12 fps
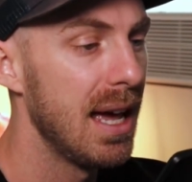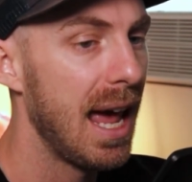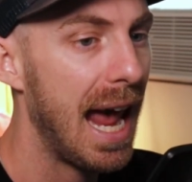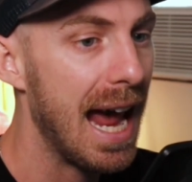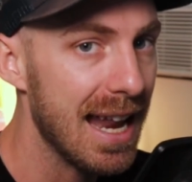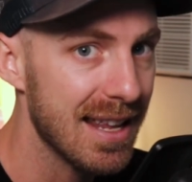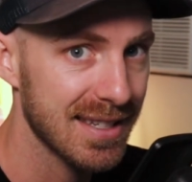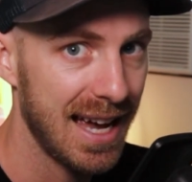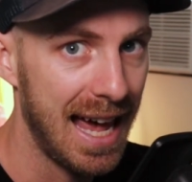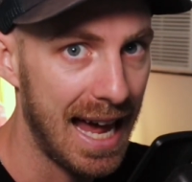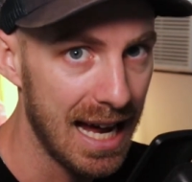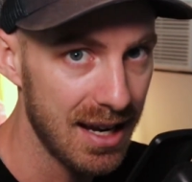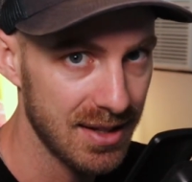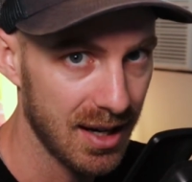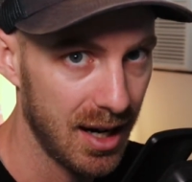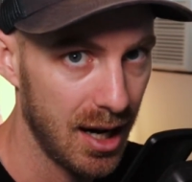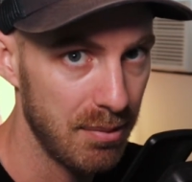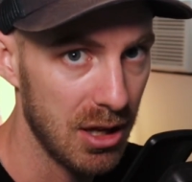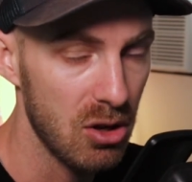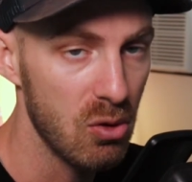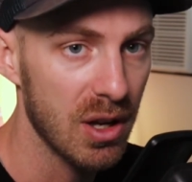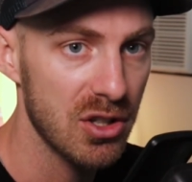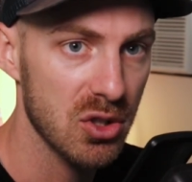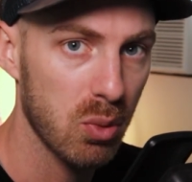edits ahead of time that you
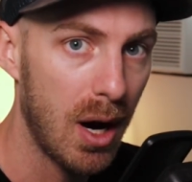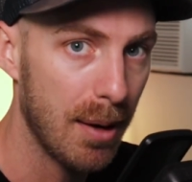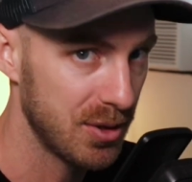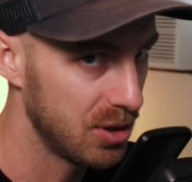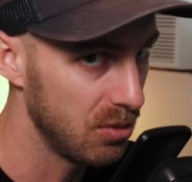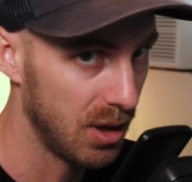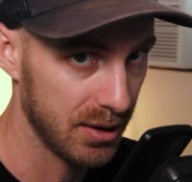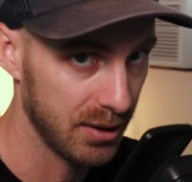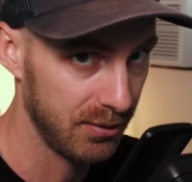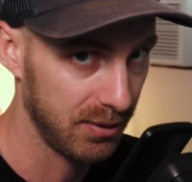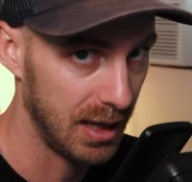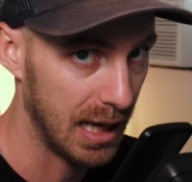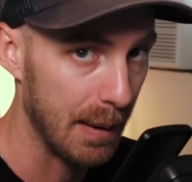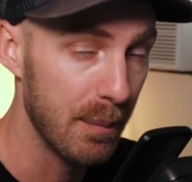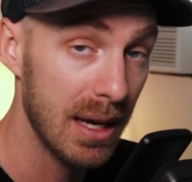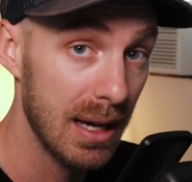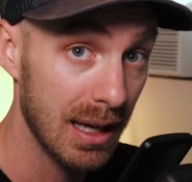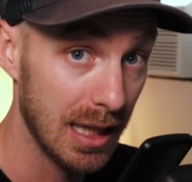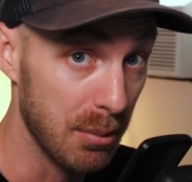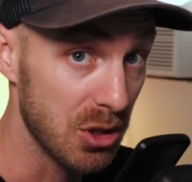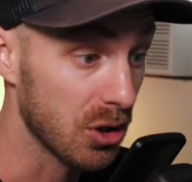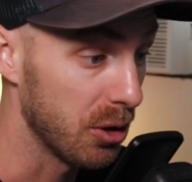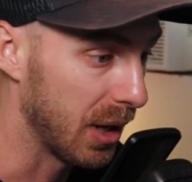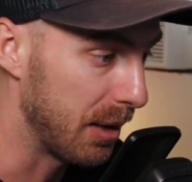can swap to on the fly. Let me show
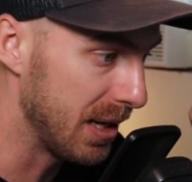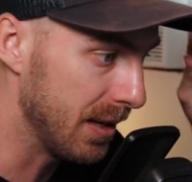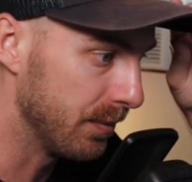you what I mean.